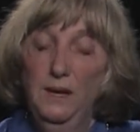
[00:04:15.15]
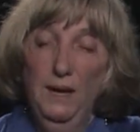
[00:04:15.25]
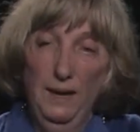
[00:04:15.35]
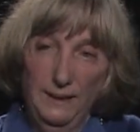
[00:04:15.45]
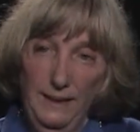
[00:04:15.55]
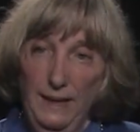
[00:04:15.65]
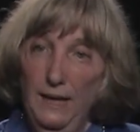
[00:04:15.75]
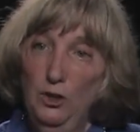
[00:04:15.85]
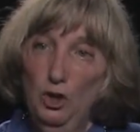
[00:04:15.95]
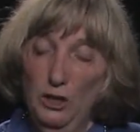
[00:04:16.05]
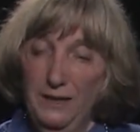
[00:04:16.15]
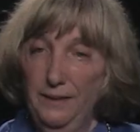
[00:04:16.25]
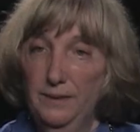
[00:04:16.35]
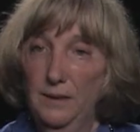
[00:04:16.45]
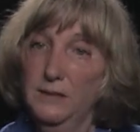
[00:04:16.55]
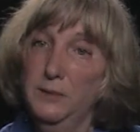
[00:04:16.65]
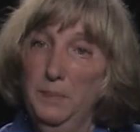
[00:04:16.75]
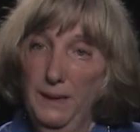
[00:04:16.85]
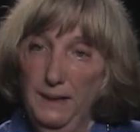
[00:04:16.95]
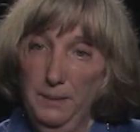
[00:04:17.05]
Again, look at the
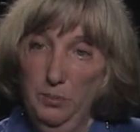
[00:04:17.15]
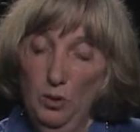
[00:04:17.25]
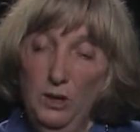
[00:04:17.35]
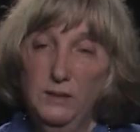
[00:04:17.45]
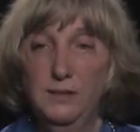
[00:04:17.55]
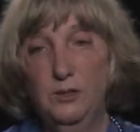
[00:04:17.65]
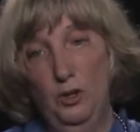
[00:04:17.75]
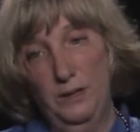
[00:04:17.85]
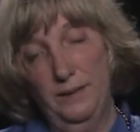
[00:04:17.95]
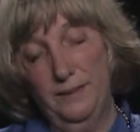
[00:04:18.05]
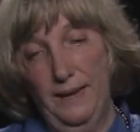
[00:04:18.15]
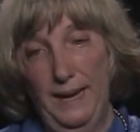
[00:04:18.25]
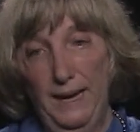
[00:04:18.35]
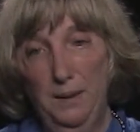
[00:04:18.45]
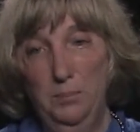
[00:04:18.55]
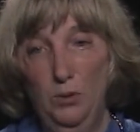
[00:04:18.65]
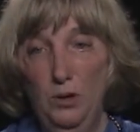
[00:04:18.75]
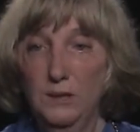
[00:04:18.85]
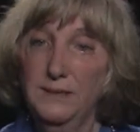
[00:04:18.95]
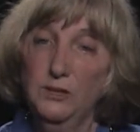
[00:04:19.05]
splinting books, look at the
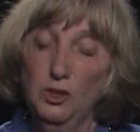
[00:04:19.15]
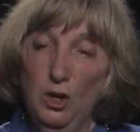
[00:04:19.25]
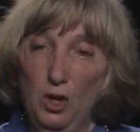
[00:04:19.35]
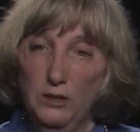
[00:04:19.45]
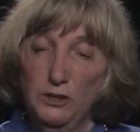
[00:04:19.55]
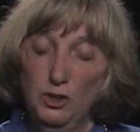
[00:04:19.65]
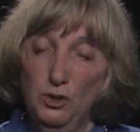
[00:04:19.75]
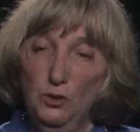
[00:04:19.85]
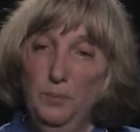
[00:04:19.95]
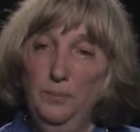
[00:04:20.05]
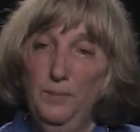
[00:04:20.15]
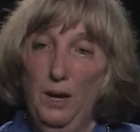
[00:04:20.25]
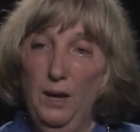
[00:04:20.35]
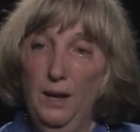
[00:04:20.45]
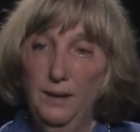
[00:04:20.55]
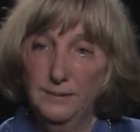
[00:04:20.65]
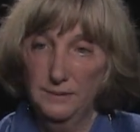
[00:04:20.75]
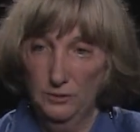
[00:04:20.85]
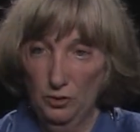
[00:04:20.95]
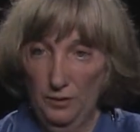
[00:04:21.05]
handbooks, talk to
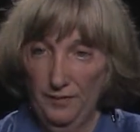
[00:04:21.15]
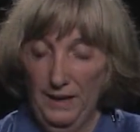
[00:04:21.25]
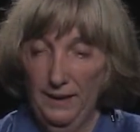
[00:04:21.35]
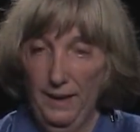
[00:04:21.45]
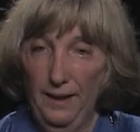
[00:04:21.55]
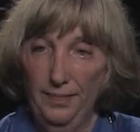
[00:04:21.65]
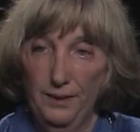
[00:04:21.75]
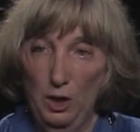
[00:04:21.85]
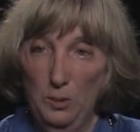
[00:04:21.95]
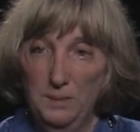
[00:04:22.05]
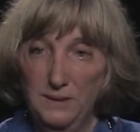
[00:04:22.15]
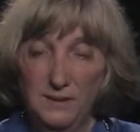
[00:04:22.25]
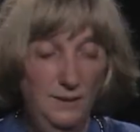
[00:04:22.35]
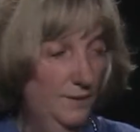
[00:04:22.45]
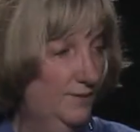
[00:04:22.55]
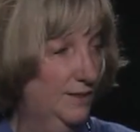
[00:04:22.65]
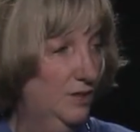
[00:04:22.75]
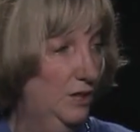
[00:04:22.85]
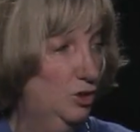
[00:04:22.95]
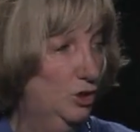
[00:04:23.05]
certified hand therapists and the
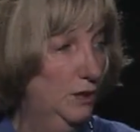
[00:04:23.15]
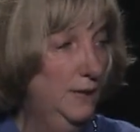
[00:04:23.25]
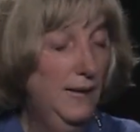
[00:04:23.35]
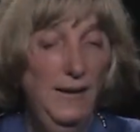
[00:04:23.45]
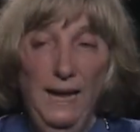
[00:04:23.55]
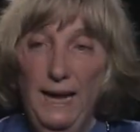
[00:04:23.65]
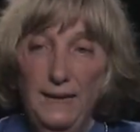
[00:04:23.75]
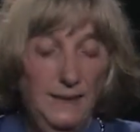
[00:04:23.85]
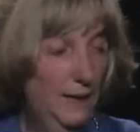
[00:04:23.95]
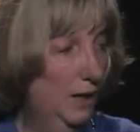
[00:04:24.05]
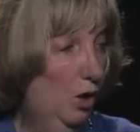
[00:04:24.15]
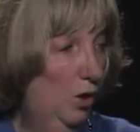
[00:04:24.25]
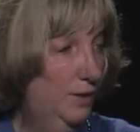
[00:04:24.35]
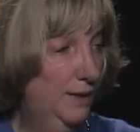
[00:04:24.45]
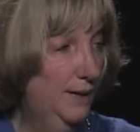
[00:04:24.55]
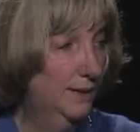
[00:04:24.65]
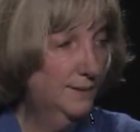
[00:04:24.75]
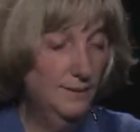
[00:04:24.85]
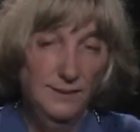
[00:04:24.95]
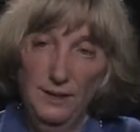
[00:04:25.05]
physician, and get all the
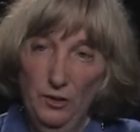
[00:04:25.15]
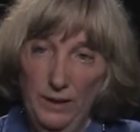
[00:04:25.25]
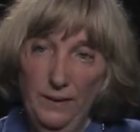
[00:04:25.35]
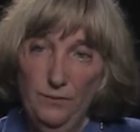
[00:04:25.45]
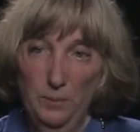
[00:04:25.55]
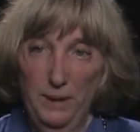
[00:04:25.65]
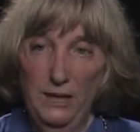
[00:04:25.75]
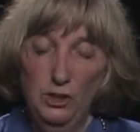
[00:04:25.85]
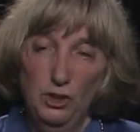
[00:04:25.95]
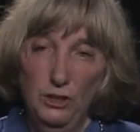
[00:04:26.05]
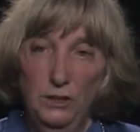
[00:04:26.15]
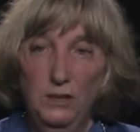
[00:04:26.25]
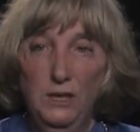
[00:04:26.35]
necessary information